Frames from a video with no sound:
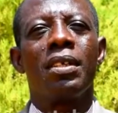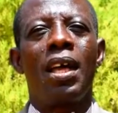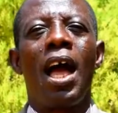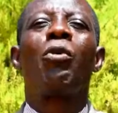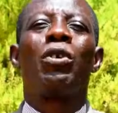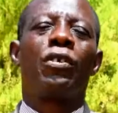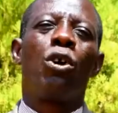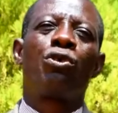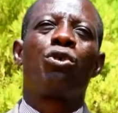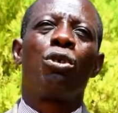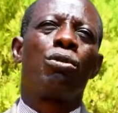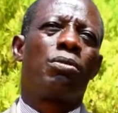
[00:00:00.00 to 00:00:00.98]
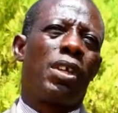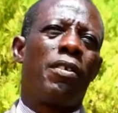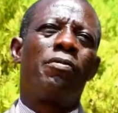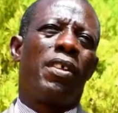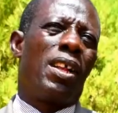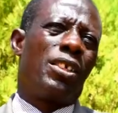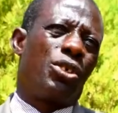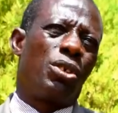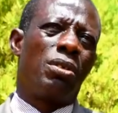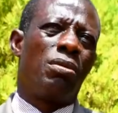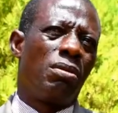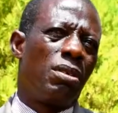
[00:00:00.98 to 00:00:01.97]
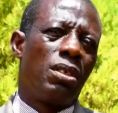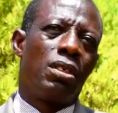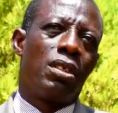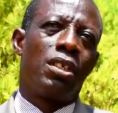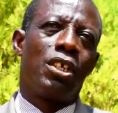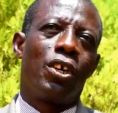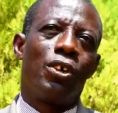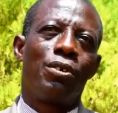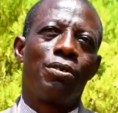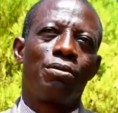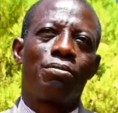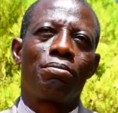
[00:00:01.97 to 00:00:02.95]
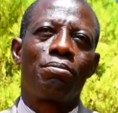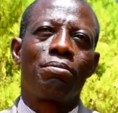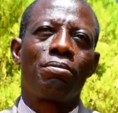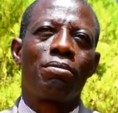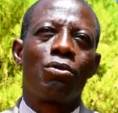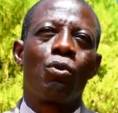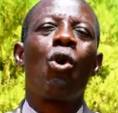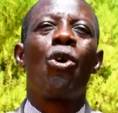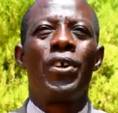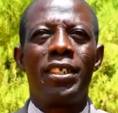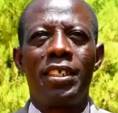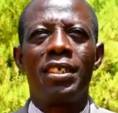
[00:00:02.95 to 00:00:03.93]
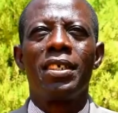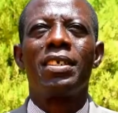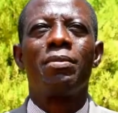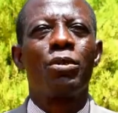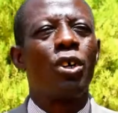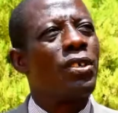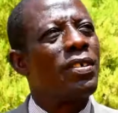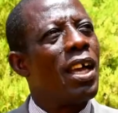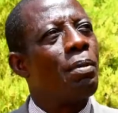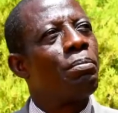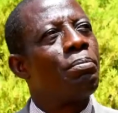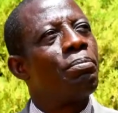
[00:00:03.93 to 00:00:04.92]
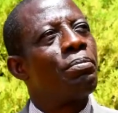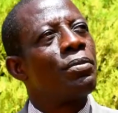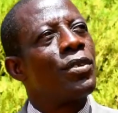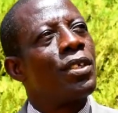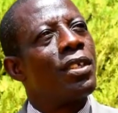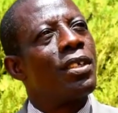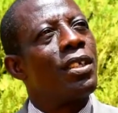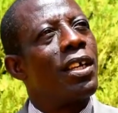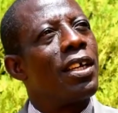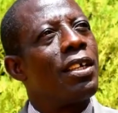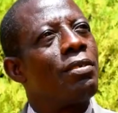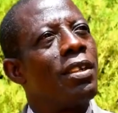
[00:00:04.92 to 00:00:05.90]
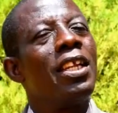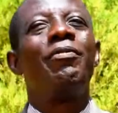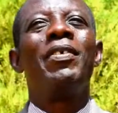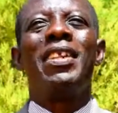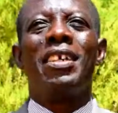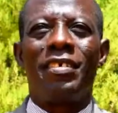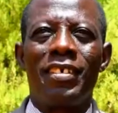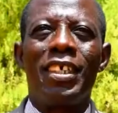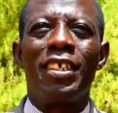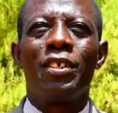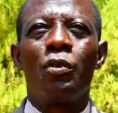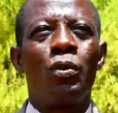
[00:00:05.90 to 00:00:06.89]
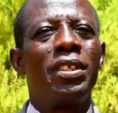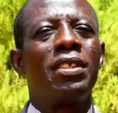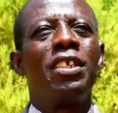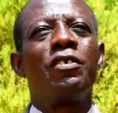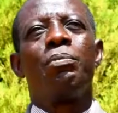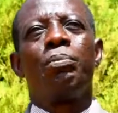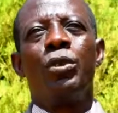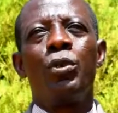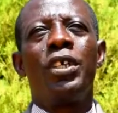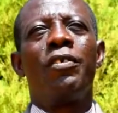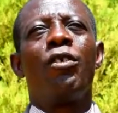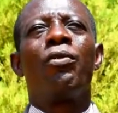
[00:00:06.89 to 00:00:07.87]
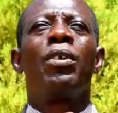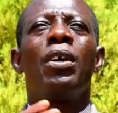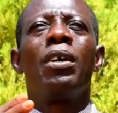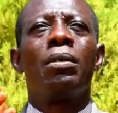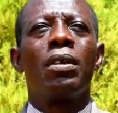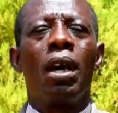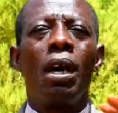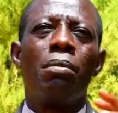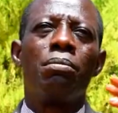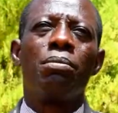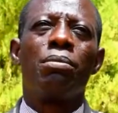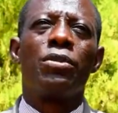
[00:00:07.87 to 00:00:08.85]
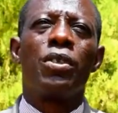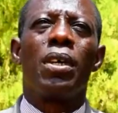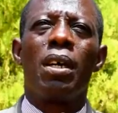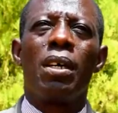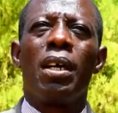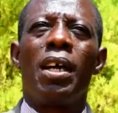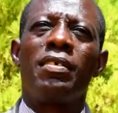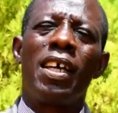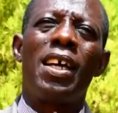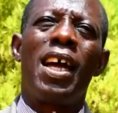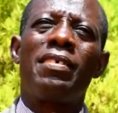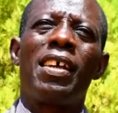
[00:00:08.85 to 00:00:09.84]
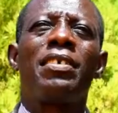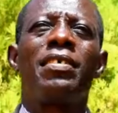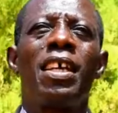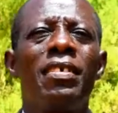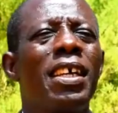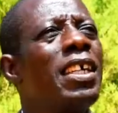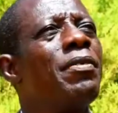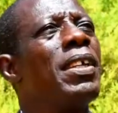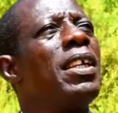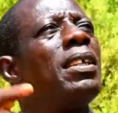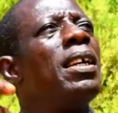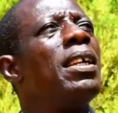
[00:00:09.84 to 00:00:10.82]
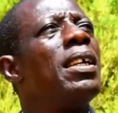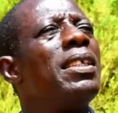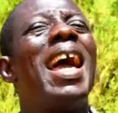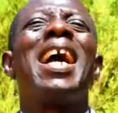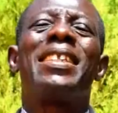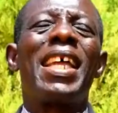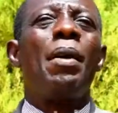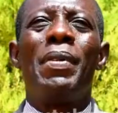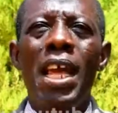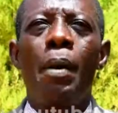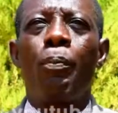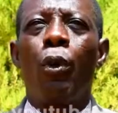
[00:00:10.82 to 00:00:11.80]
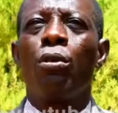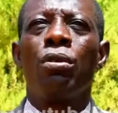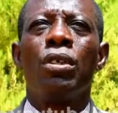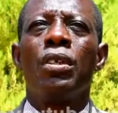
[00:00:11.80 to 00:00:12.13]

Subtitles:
I was also a little, worried because leaving the scene with this beautiful SRC executive, and then the entire Maniampong